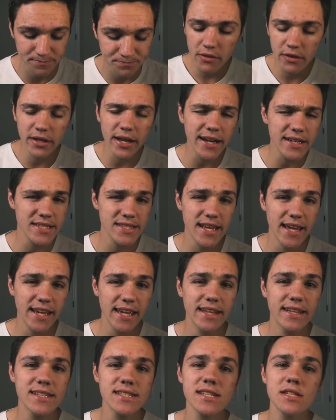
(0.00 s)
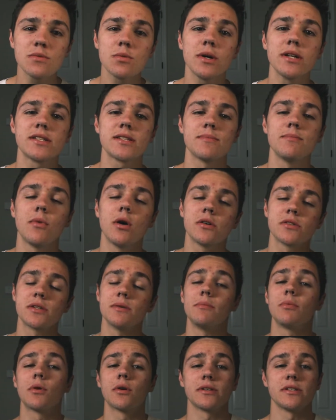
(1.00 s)
The next thing, and this is what's most
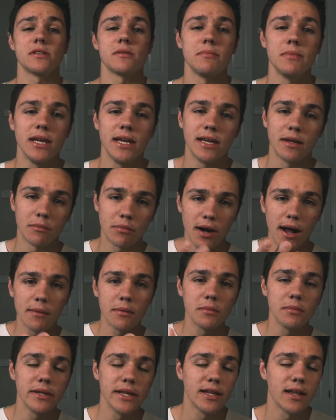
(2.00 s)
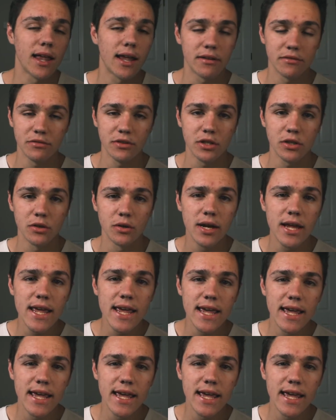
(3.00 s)
important to me and probably a lot of you,